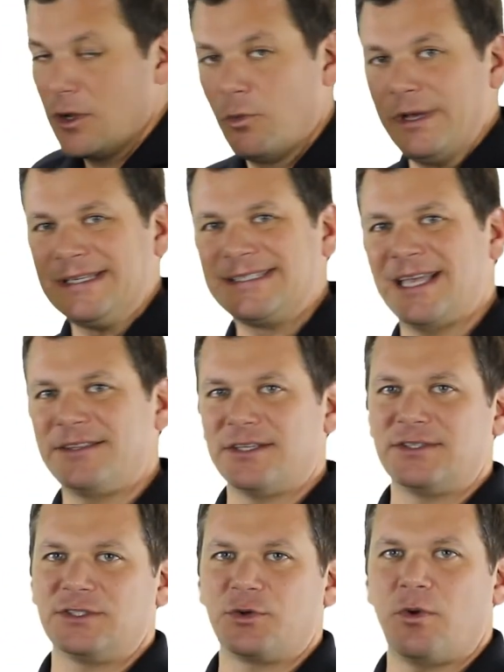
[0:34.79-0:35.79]
We set
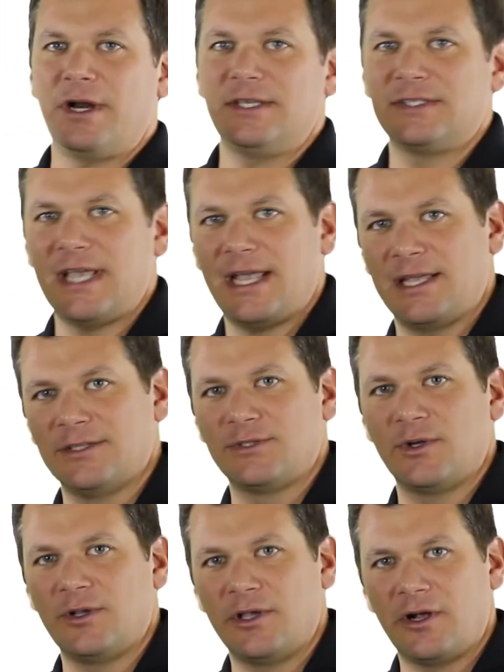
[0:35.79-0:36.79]
this at 20 seconds
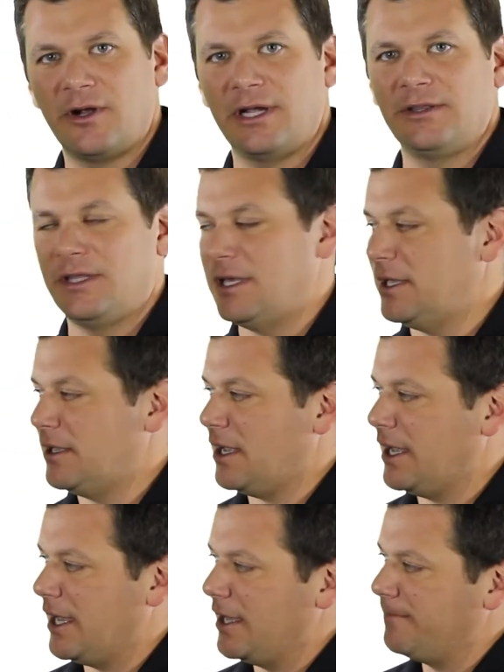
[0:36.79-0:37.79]
earlier in the
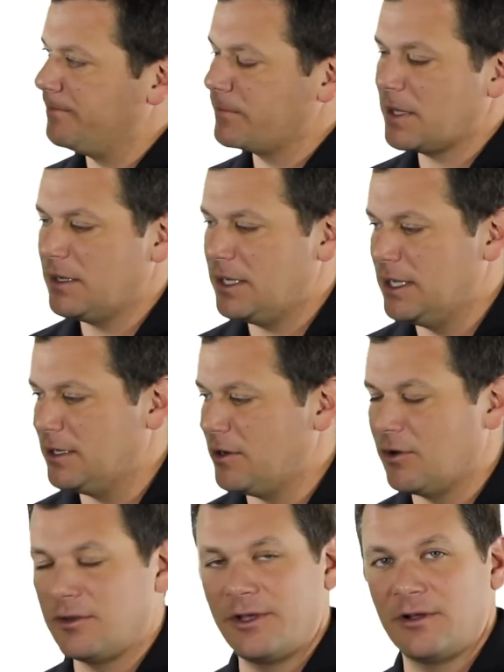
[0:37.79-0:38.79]
um, in an
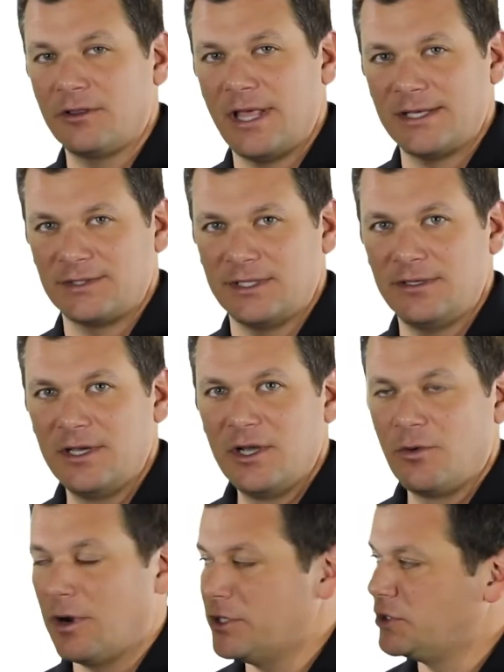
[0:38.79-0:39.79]
earlier lesson
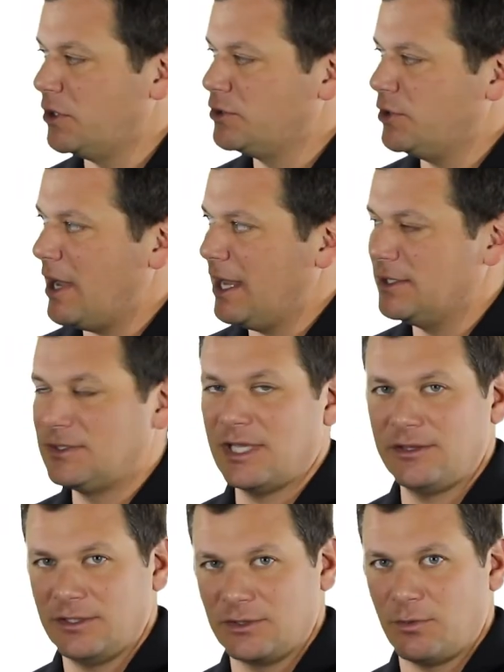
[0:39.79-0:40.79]
where I showed you how to
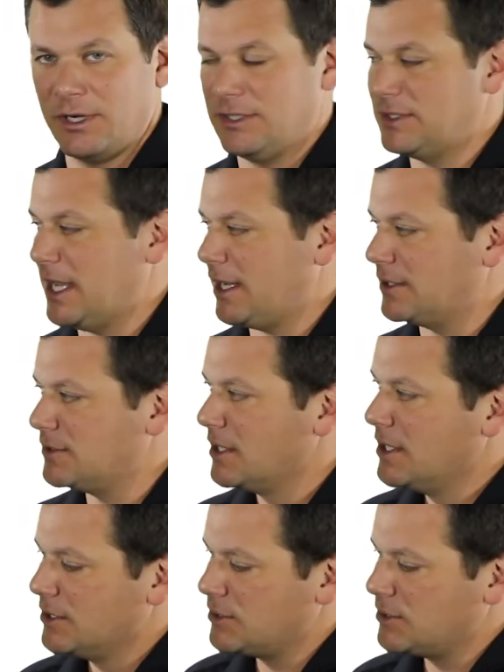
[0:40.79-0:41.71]
set the 20 seconds.